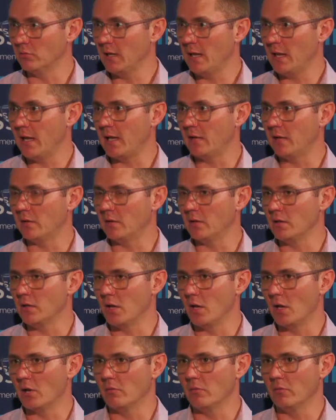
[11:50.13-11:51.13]
and
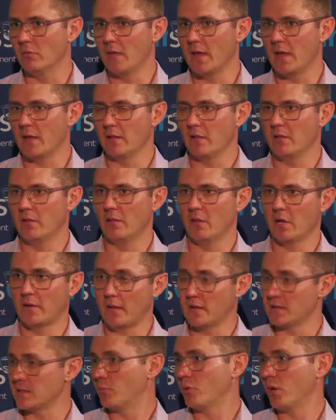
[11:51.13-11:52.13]

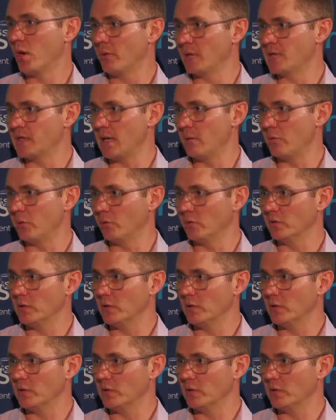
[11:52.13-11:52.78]
that's a prime example.